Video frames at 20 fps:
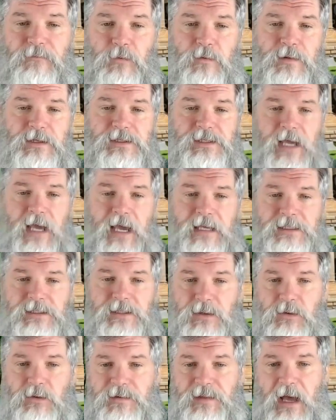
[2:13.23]
for this case
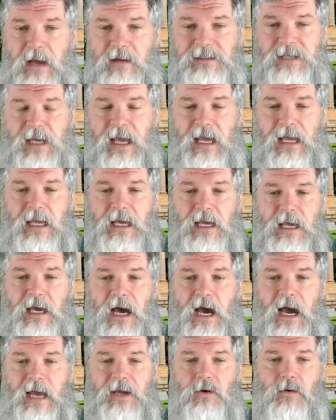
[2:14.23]
to the North Gauteng
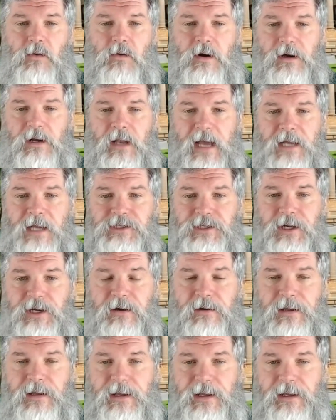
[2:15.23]
High Court last
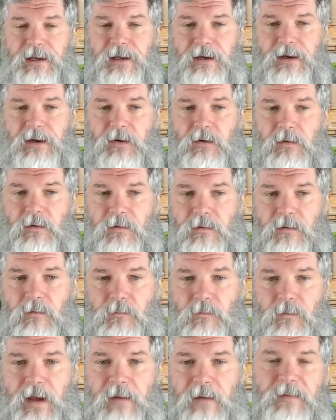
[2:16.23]
year.
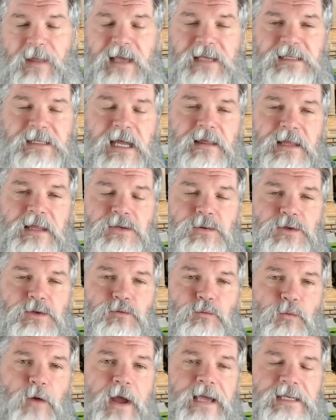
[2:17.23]
They said this was
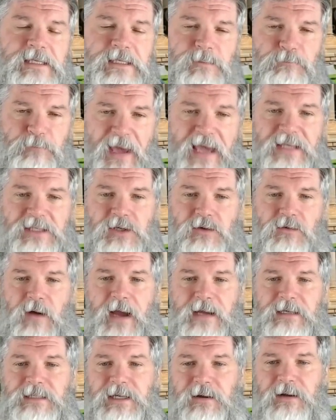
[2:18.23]
race-based
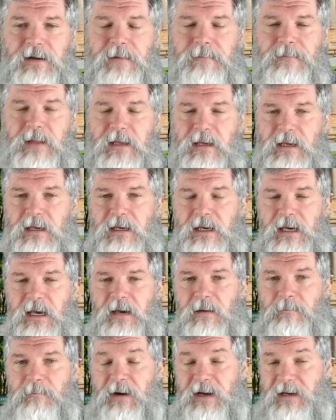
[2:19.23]
criteria.
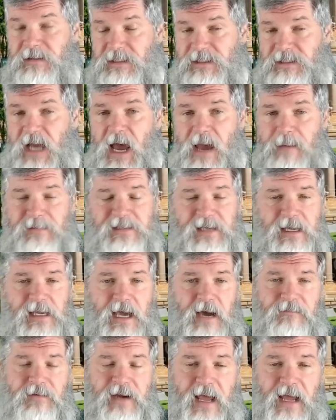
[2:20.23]
But at the time, as I
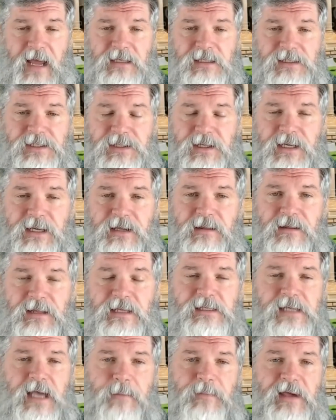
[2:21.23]
covered endlessly,
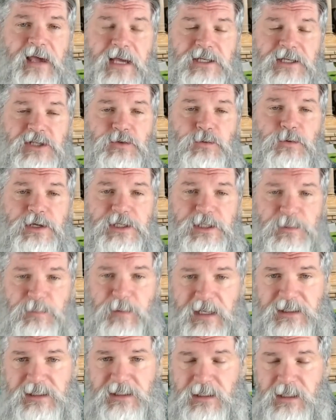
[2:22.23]
these applications were
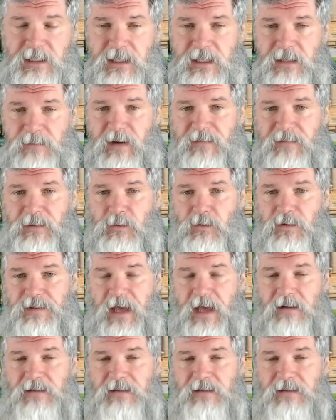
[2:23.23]
dismissed by the North